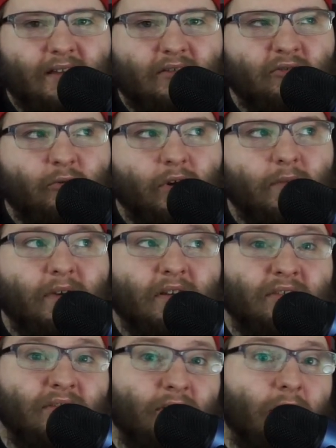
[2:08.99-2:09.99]
a story because
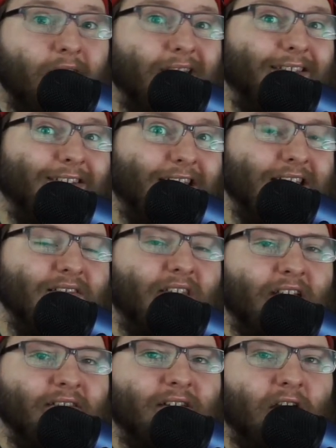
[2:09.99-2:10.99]
the song is he's
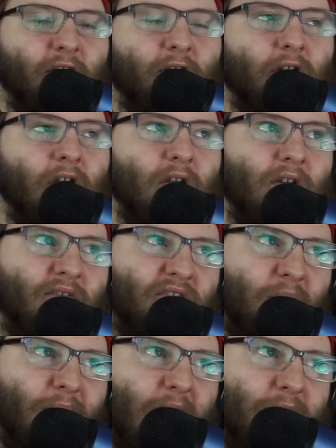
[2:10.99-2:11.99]
into her so
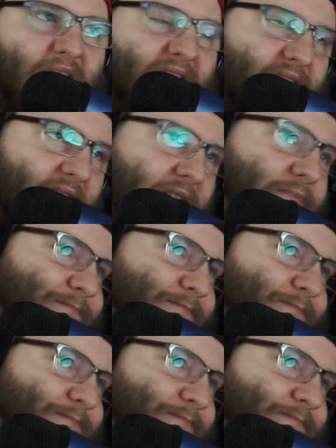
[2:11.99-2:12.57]
maybe it's a